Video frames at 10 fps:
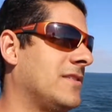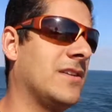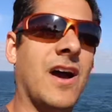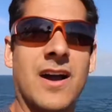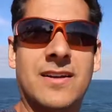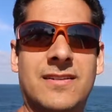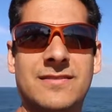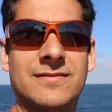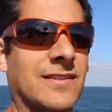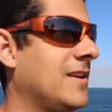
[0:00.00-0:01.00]
to dock.
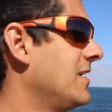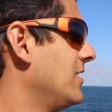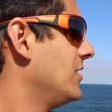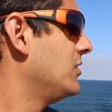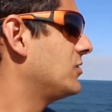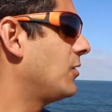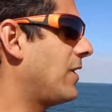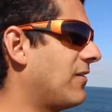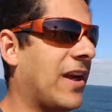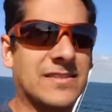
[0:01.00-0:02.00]
So we
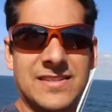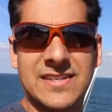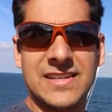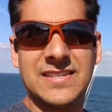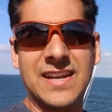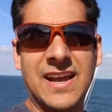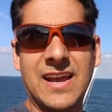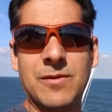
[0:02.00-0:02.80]
have a lot to see today.